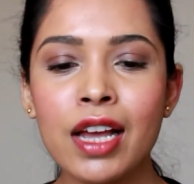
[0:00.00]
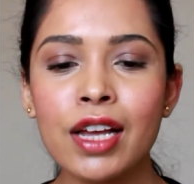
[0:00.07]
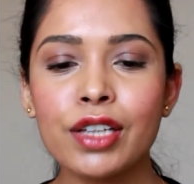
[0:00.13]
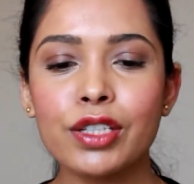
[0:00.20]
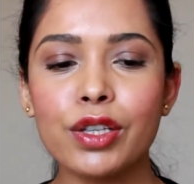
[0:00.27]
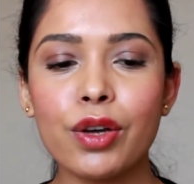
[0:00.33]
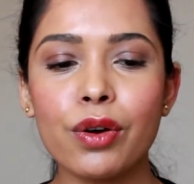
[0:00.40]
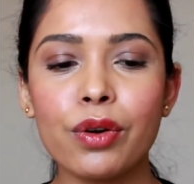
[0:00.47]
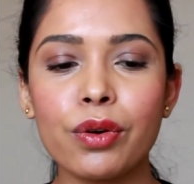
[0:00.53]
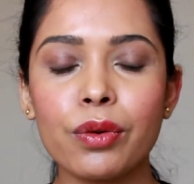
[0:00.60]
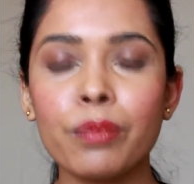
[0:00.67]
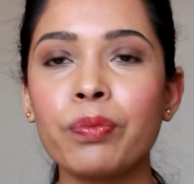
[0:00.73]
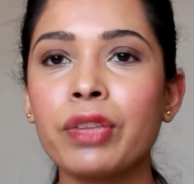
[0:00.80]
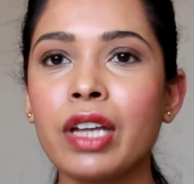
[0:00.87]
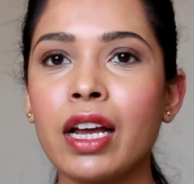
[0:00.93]

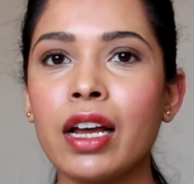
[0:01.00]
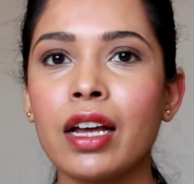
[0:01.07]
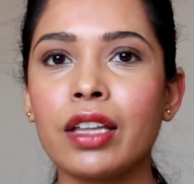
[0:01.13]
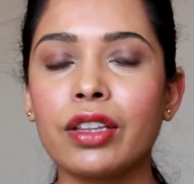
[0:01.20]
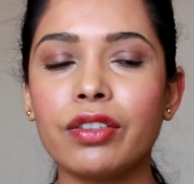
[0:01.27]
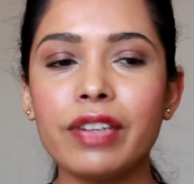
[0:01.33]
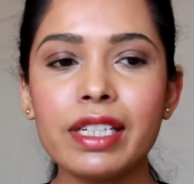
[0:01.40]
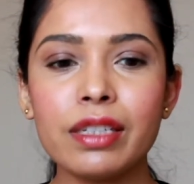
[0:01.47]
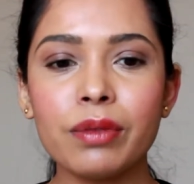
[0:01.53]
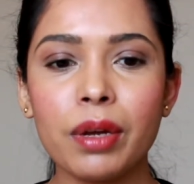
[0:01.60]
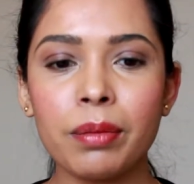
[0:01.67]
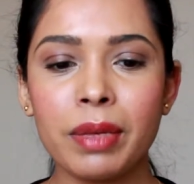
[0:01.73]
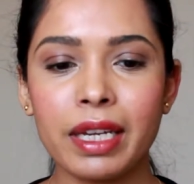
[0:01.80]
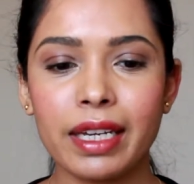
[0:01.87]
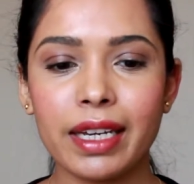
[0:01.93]
So the reason why
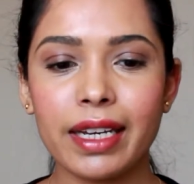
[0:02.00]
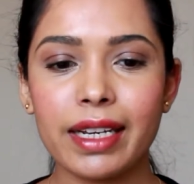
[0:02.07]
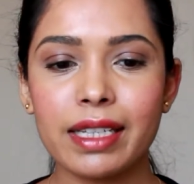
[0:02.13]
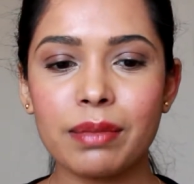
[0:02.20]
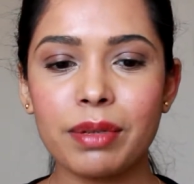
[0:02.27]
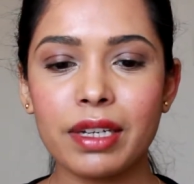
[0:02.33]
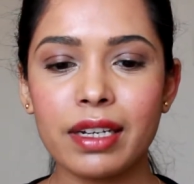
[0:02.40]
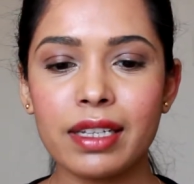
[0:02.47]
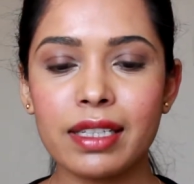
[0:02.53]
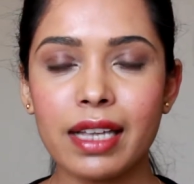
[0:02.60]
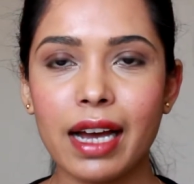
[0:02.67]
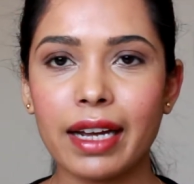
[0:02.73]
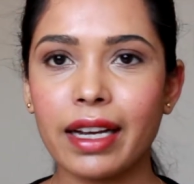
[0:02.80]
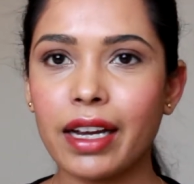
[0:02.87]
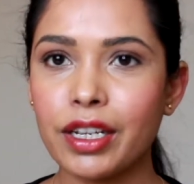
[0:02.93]
I'm making is because
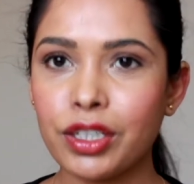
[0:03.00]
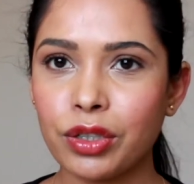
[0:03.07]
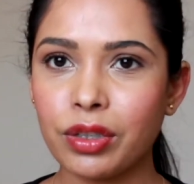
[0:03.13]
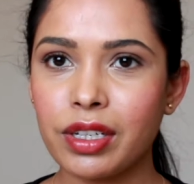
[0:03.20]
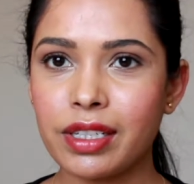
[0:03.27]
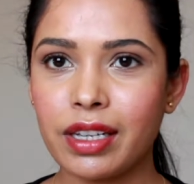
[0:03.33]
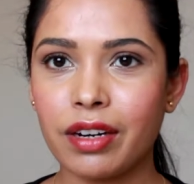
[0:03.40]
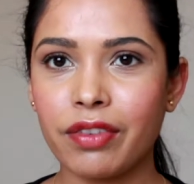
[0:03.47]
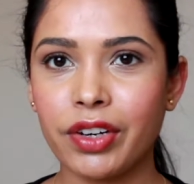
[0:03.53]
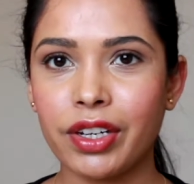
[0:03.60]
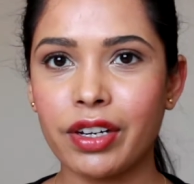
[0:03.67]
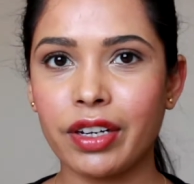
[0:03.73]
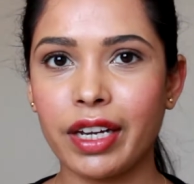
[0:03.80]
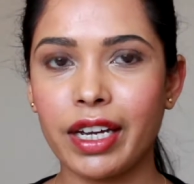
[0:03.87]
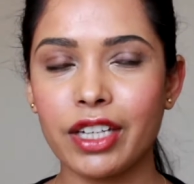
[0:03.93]
I got into this at a very
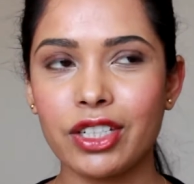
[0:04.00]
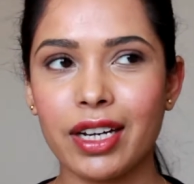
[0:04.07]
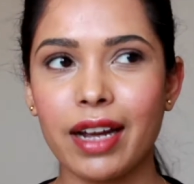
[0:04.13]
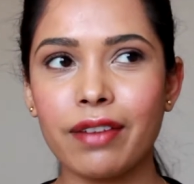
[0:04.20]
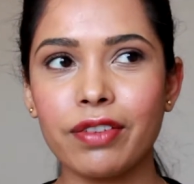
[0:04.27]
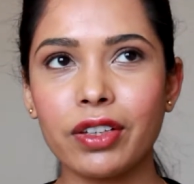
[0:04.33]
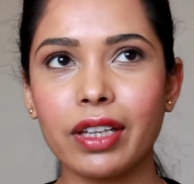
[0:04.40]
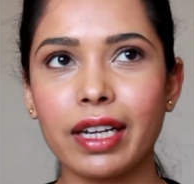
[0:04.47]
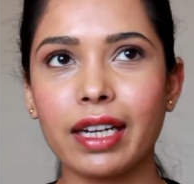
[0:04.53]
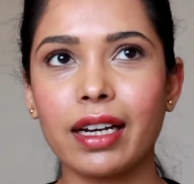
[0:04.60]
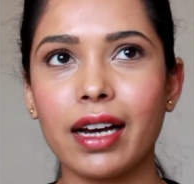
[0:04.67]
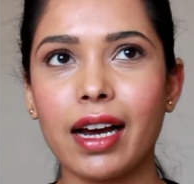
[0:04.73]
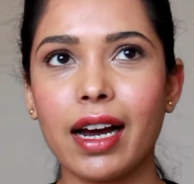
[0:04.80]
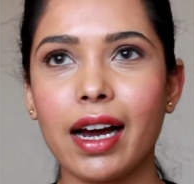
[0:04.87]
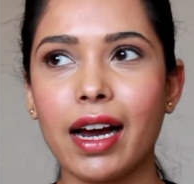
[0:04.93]
young age. I feel like
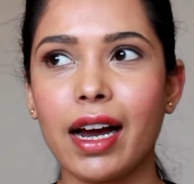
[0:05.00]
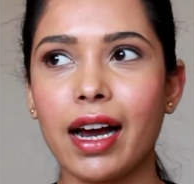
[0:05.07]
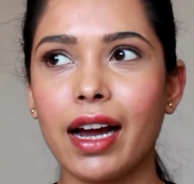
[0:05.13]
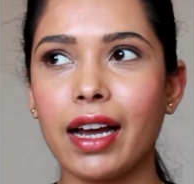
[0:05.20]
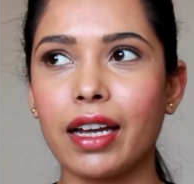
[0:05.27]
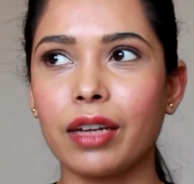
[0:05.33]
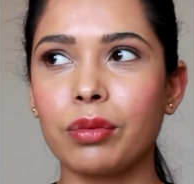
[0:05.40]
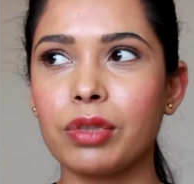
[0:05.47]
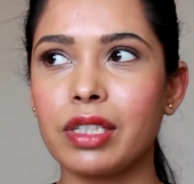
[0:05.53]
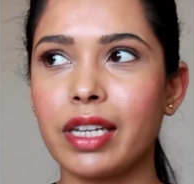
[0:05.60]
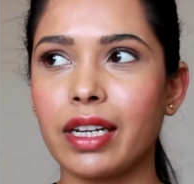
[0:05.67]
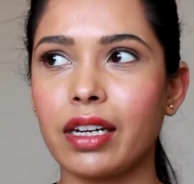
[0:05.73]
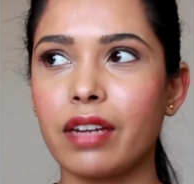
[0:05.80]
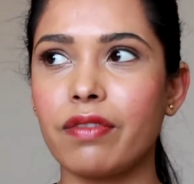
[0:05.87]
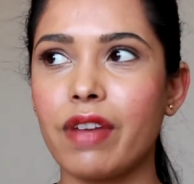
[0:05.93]
I was
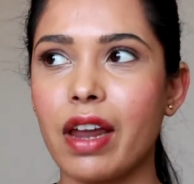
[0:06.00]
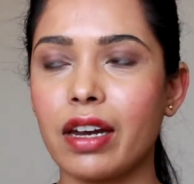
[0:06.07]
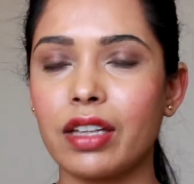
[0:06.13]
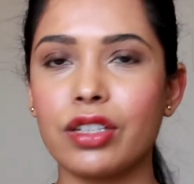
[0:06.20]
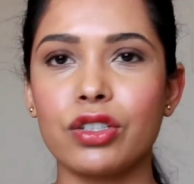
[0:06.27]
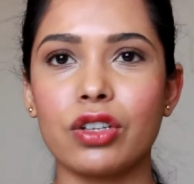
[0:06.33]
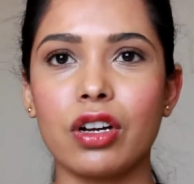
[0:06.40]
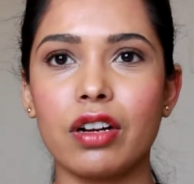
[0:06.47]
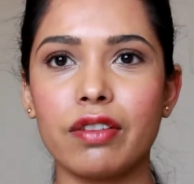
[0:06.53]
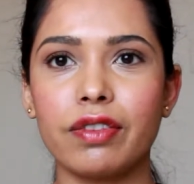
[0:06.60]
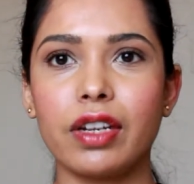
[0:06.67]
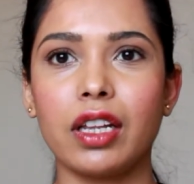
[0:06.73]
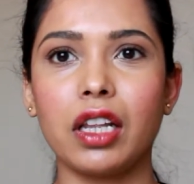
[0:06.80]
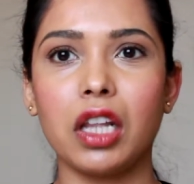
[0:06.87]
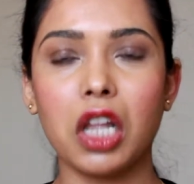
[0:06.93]
taken advantage of
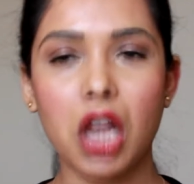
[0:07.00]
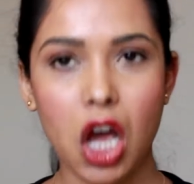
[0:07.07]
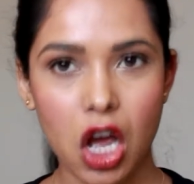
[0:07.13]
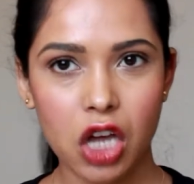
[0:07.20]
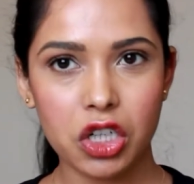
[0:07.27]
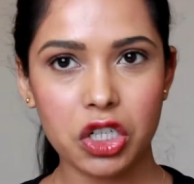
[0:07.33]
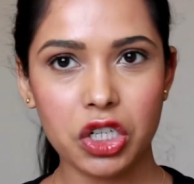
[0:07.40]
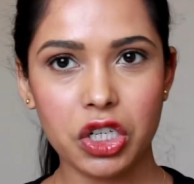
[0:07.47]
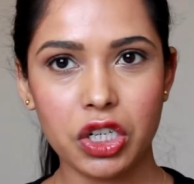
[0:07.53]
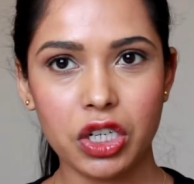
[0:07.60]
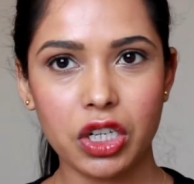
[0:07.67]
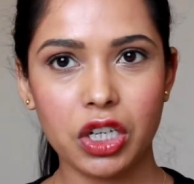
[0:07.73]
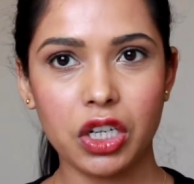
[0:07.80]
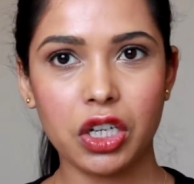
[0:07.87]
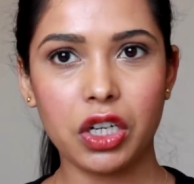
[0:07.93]
a lot,
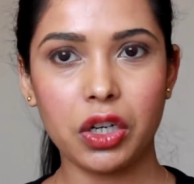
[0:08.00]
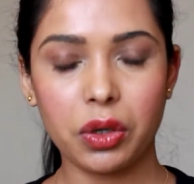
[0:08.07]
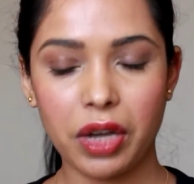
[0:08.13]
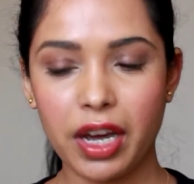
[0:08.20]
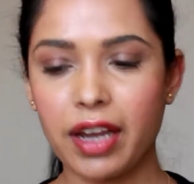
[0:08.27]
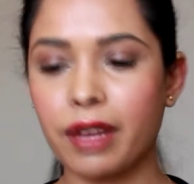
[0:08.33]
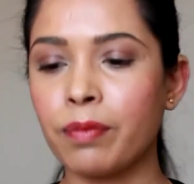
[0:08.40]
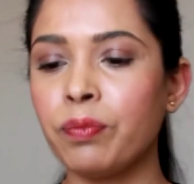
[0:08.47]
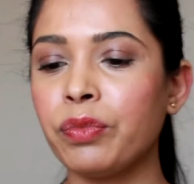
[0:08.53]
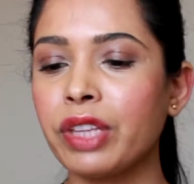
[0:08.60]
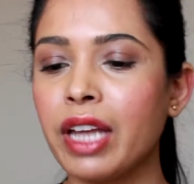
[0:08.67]
okay?